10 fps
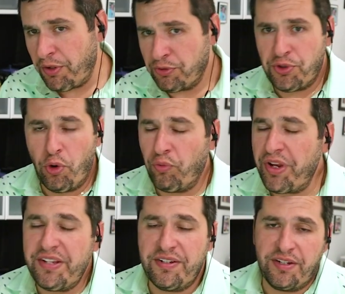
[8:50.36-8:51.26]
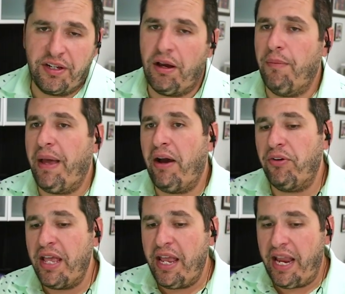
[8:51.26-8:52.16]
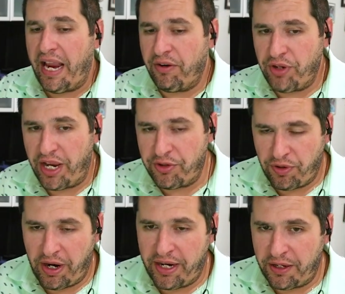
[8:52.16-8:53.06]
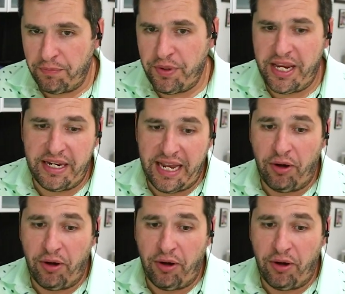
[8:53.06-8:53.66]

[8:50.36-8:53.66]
there's no reason to come out and try to compete.